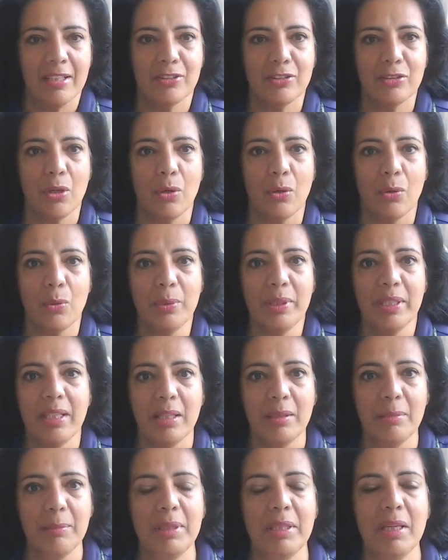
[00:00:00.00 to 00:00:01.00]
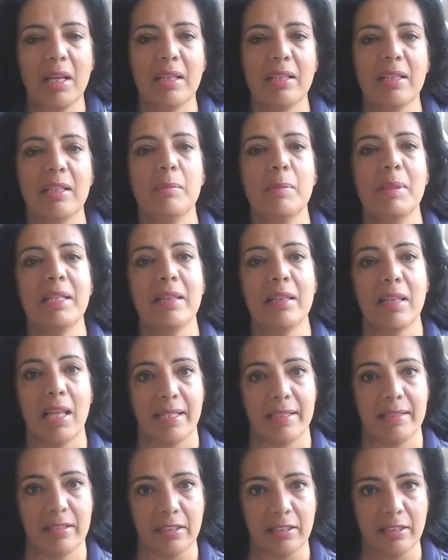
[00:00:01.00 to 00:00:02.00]
So we can be a little bit
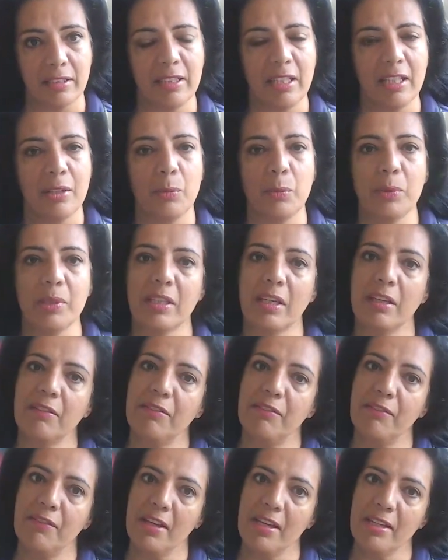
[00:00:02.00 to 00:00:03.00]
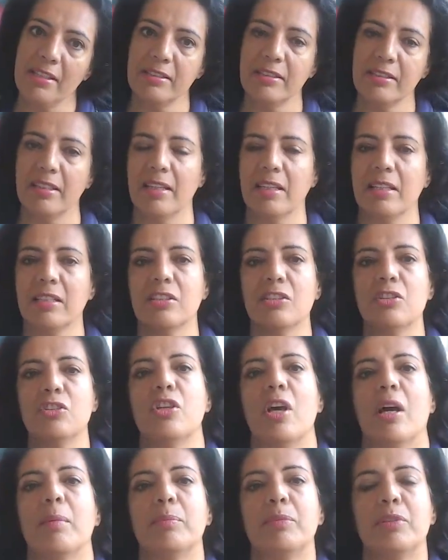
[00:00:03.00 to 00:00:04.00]
lighter and we can face the next
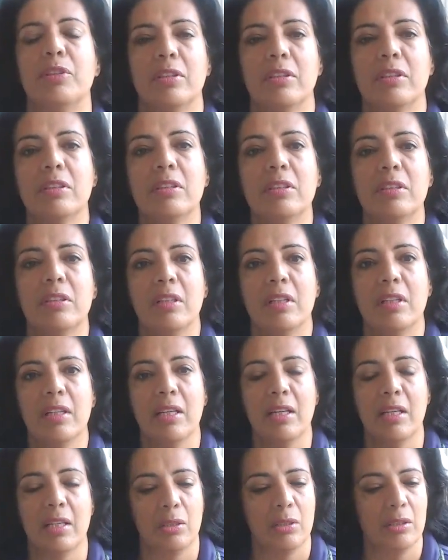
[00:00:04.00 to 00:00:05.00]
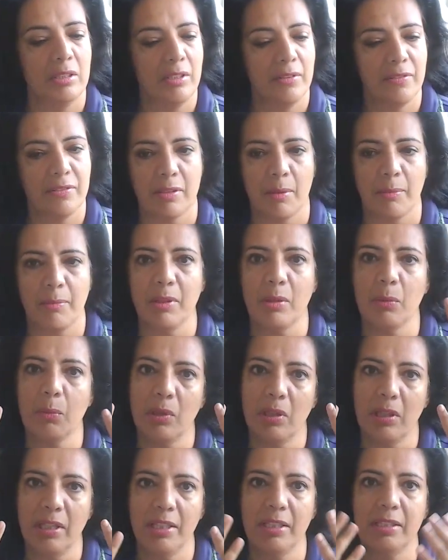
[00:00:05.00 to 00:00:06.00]
chapter. And if something
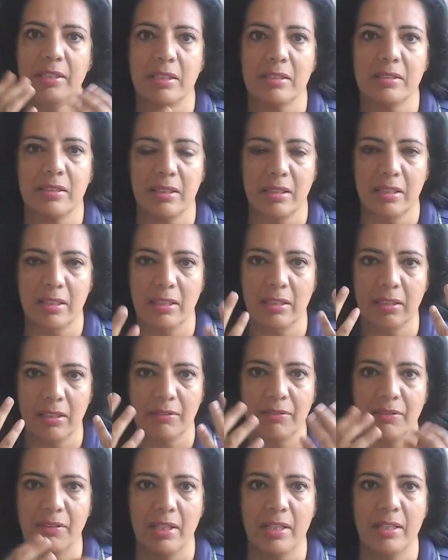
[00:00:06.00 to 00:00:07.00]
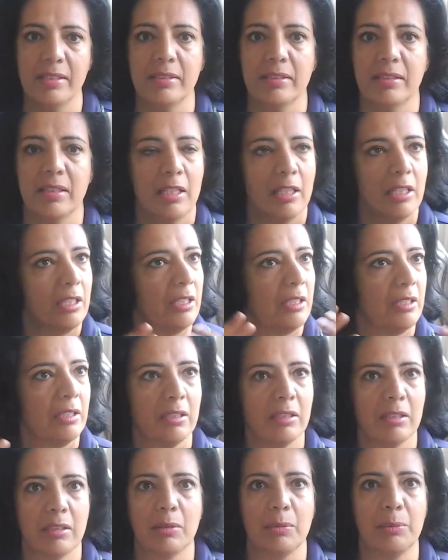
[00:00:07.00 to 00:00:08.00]
will hit us in the face
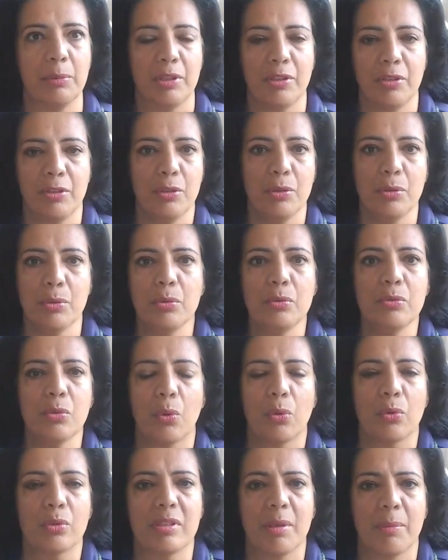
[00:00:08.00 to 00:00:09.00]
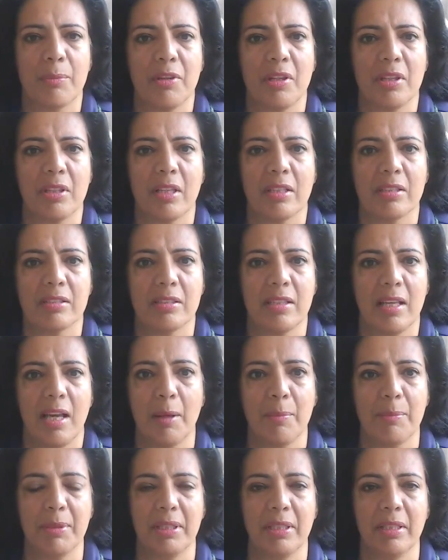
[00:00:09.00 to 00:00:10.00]
uh, with news or something that's
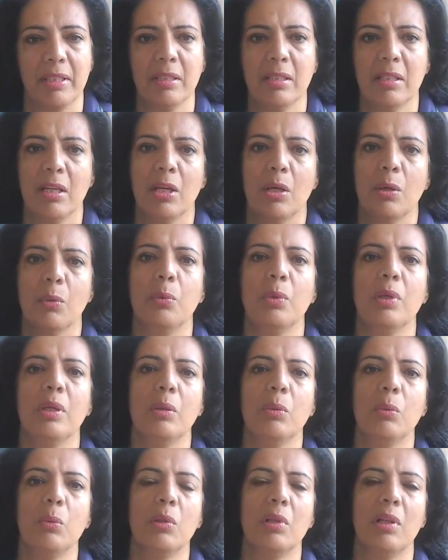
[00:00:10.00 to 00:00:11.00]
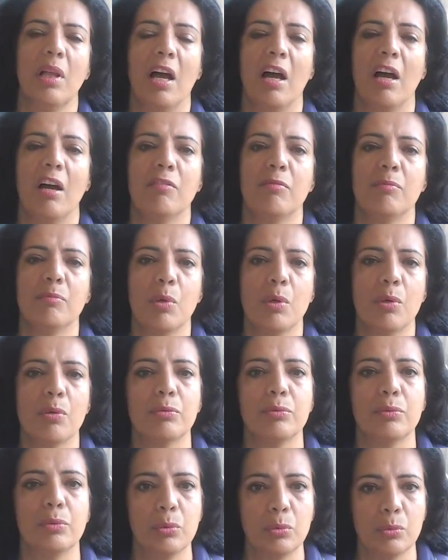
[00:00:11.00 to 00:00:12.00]
happening, we will have more
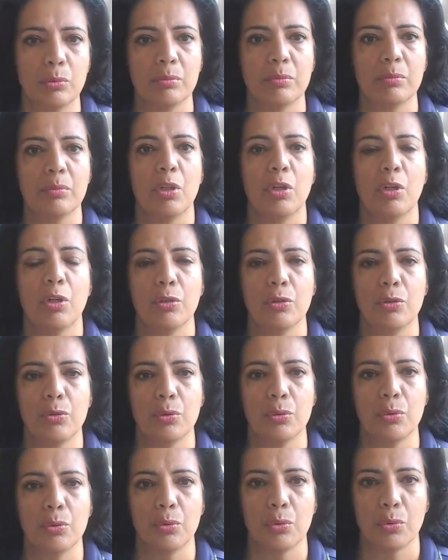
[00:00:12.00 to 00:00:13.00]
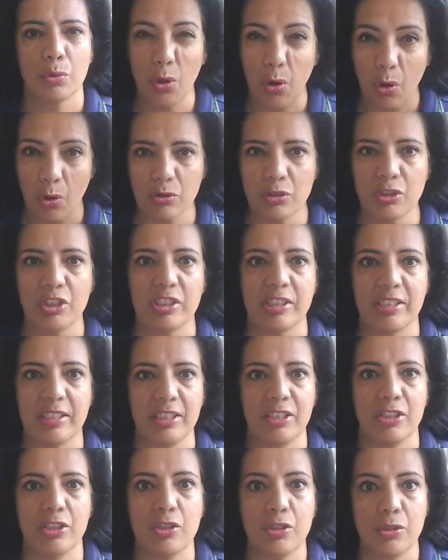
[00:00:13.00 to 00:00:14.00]
room to
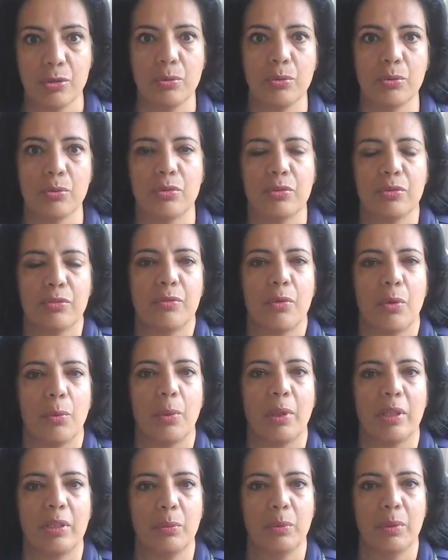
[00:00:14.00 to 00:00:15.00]
consciously choose for what